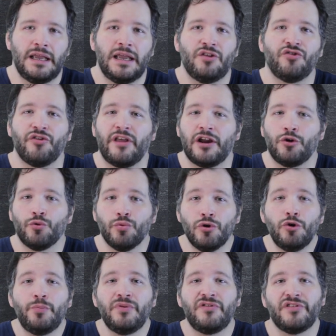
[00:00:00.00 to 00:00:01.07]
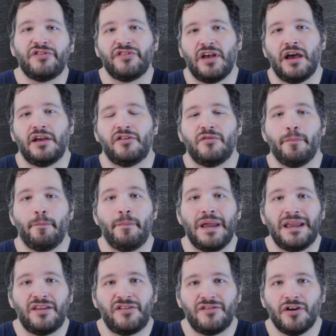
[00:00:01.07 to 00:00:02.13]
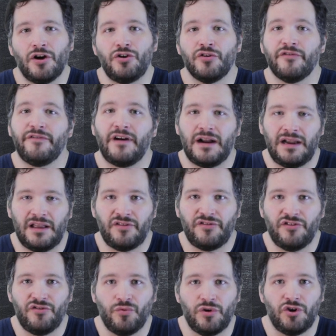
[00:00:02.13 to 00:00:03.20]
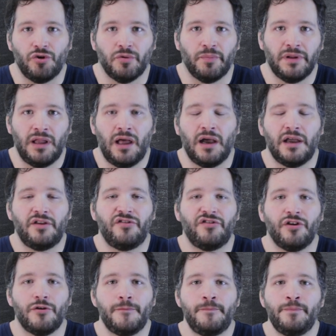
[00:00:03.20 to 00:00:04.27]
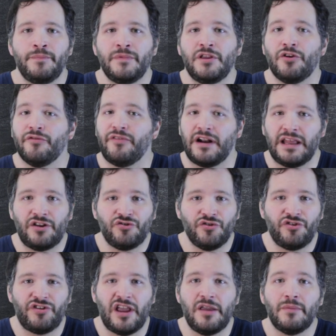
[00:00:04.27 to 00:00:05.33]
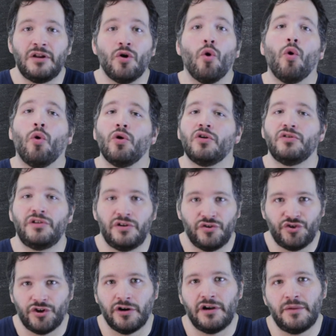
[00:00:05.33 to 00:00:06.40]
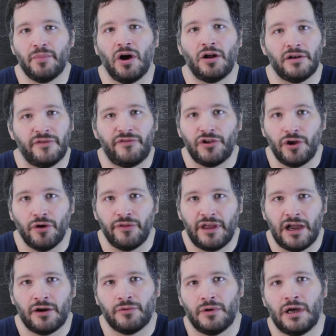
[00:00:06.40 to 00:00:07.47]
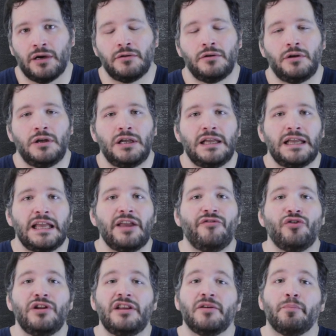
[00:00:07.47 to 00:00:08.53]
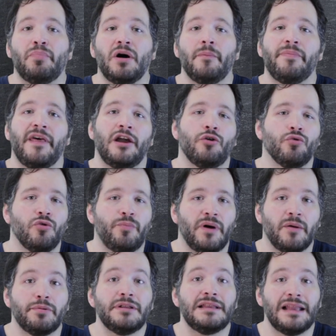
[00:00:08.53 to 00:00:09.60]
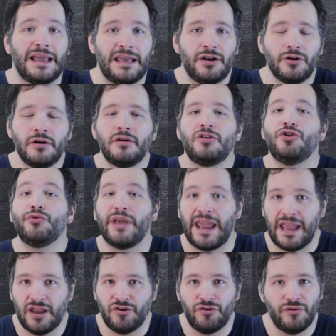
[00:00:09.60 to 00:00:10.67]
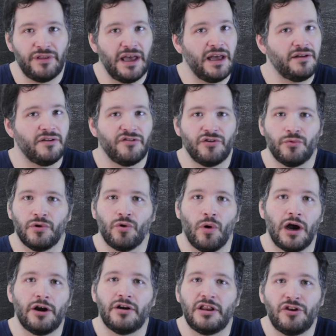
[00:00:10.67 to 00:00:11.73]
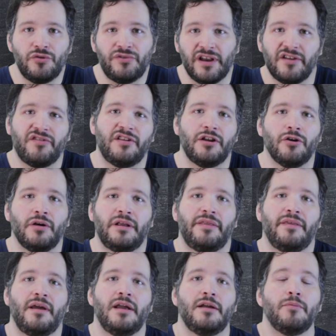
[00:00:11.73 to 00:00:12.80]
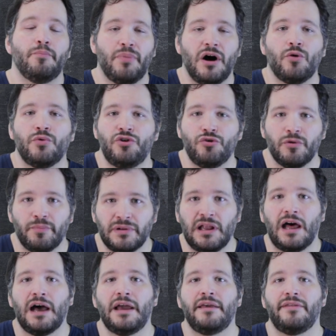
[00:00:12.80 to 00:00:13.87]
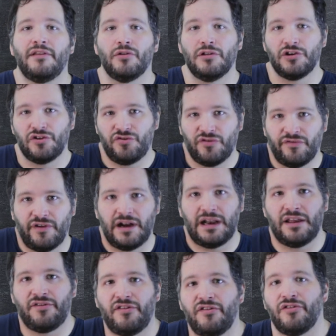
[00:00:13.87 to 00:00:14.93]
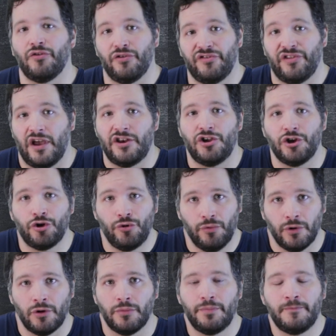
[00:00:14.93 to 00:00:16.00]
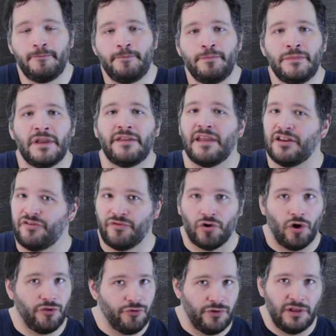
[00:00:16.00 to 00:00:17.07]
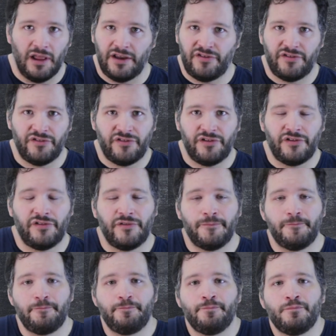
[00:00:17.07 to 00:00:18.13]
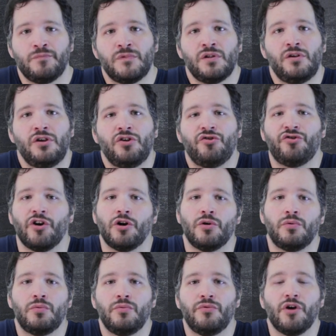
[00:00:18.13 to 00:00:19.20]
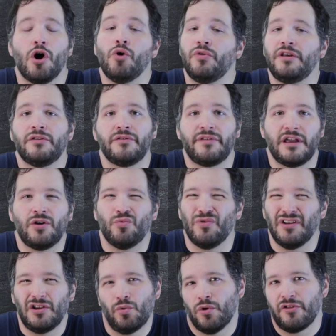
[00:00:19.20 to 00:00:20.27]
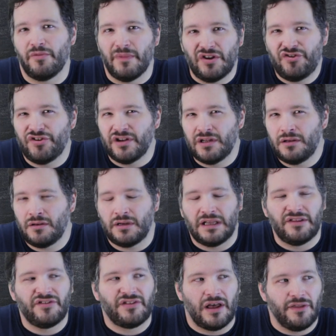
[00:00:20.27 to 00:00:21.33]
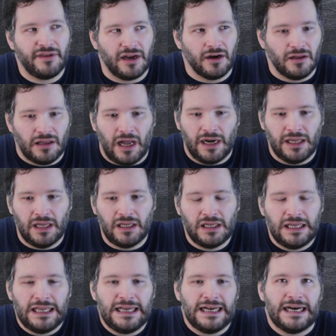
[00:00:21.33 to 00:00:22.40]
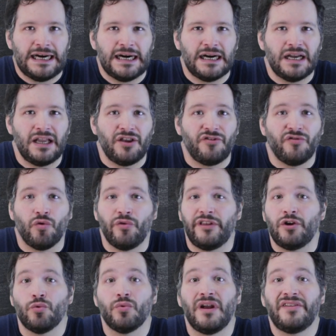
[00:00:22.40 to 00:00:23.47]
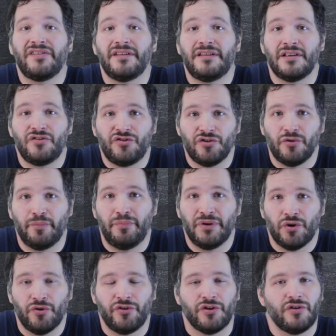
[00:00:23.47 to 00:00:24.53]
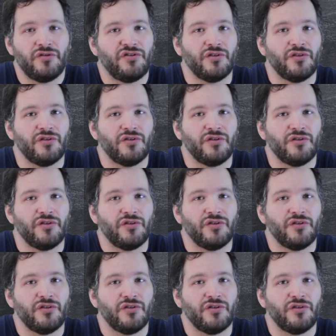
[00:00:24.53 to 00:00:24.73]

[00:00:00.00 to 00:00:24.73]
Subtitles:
So that group is assigned based on your finances when you apply. So your financial statement or your surety bond if you go that route. If you need to bump that group up later, you can do that. It doesn't require any new testing or anything. But when you apply, they'll look at your finances and they'll assign you a group. And that's for all 3 licenses. So the only other thing really worth mentioning in South Carolina is for the residential builder.